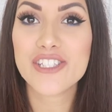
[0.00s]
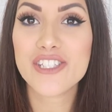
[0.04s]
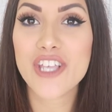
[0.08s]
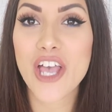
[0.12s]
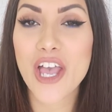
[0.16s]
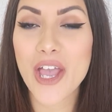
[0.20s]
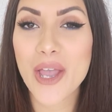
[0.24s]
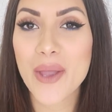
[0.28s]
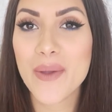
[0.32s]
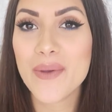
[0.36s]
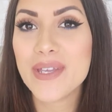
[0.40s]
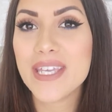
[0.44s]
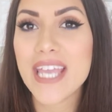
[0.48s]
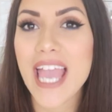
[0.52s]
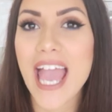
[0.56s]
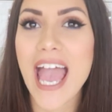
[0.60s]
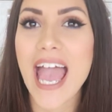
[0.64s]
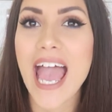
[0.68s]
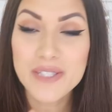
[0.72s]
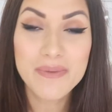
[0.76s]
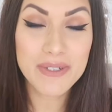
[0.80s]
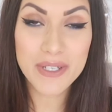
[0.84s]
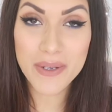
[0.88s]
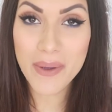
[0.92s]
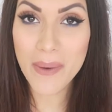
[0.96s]
So
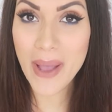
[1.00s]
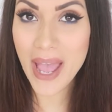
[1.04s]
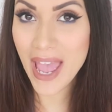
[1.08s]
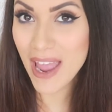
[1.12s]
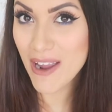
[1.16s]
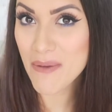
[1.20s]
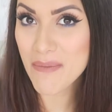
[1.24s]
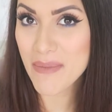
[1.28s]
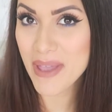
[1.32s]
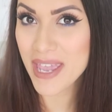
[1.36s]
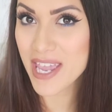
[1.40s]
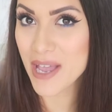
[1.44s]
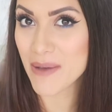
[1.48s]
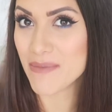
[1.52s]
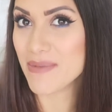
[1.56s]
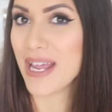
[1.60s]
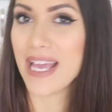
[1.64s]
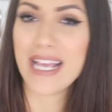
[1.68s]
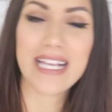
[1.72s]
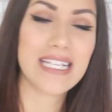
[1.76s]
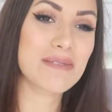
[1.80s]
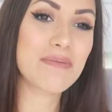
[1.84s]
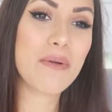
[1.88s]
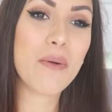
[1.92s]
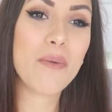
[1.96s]
yeah, so we do our hair and makeup
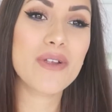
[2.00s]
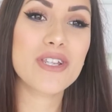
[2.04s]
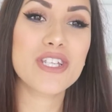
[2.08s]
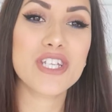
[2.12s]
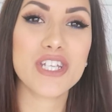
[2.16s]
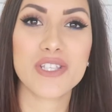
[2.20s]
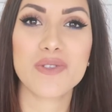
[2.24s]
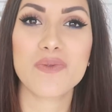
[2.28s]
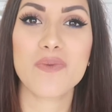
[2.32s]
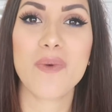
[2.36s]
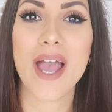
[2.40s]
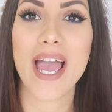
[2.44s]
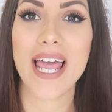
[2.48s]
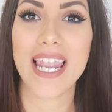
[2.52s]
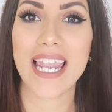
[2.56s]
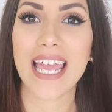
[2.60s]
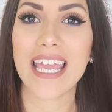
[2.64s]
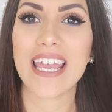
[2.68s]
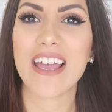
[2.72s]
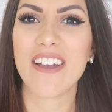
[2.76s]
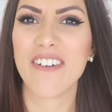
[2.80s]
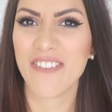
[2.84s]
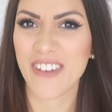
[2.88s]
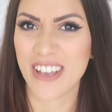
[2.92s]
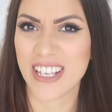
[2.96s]
nice, but we just wear
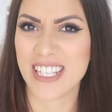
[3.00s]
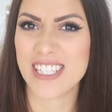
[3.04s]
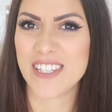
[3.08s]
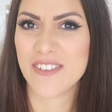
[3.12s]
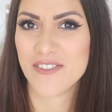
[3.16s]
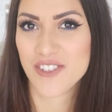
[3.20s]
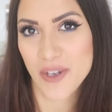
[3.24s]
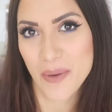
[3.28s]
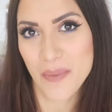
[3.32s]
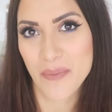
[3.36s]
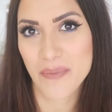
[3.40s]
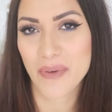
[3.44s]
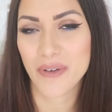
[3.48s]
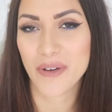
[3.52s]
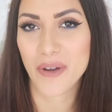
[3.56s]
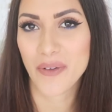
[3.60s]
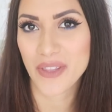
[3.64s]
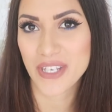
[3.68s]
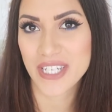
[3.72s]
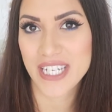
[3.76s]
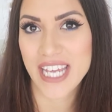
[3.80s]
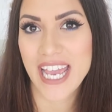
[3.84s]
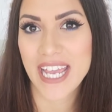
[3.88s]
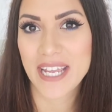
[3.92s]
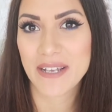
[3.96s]
like a festive jumper
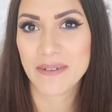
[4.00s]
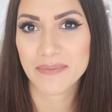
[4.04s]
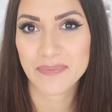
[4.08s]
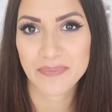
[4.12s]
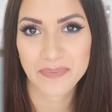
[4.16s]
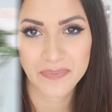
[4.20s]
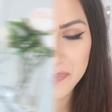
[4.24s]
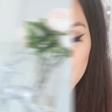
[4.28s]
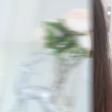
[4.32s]
on the day.